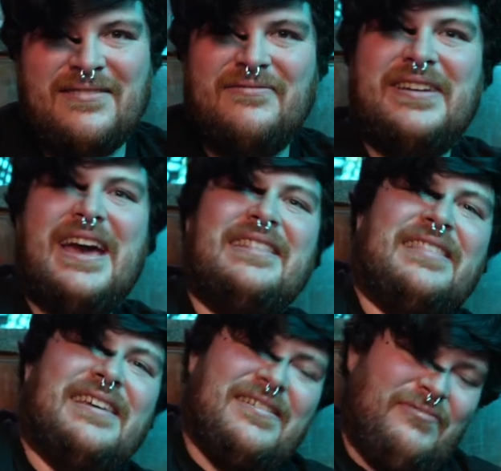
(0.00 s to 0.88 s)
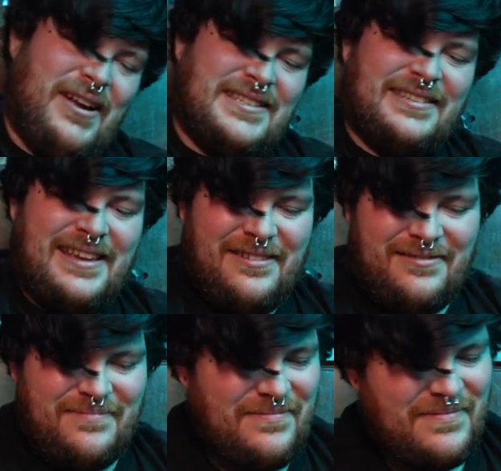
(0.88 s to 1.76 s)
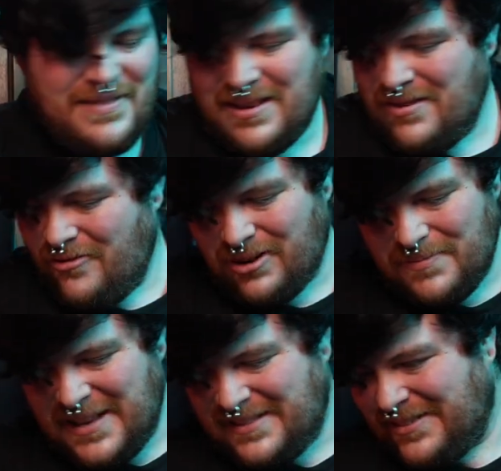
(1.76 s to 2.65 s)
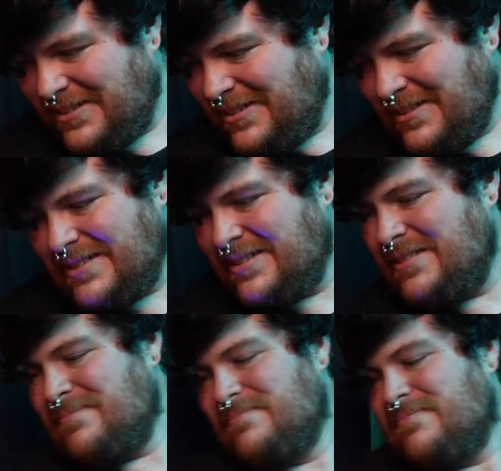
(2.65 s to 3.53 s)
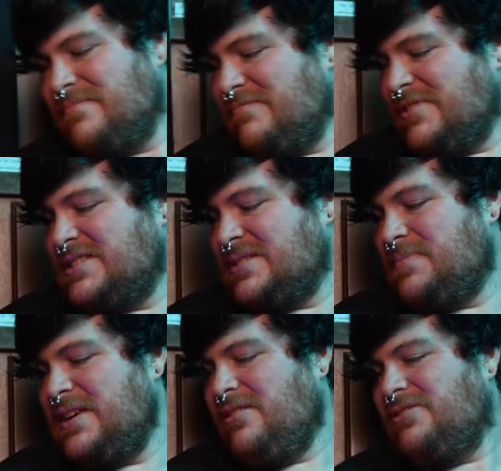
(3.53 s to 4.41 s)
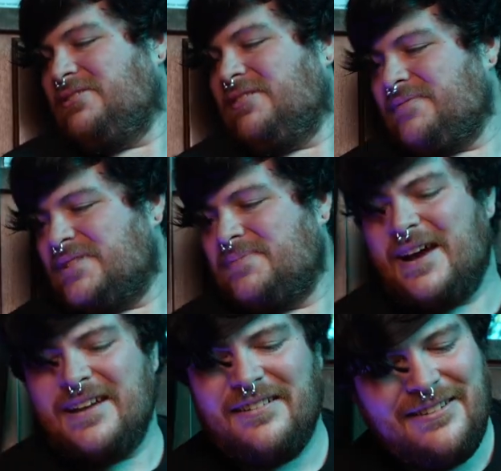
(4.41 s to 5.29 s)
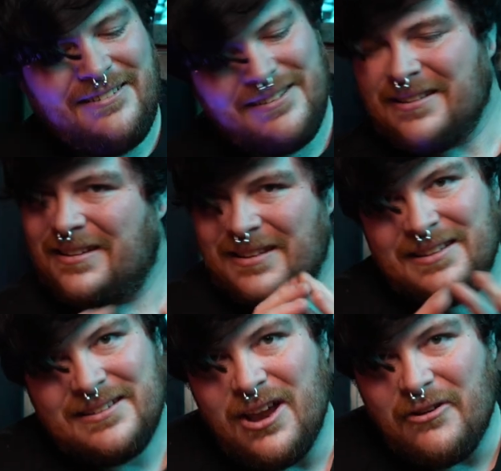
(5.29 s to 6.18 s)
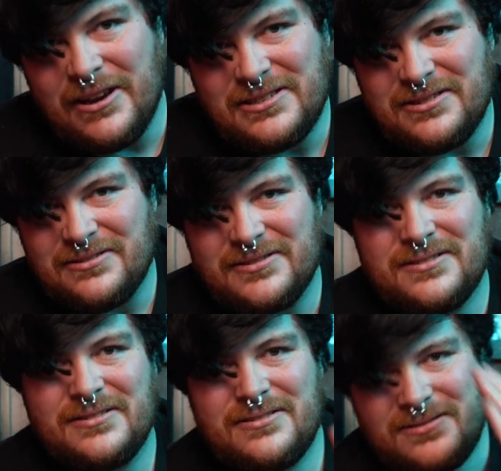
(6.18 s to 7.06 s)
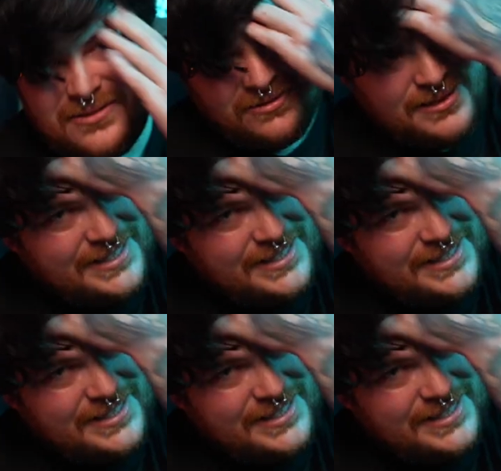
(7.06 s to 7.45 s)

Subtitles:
We had the red slate ornamental, which is a bit older of a spider. No issues. Gooty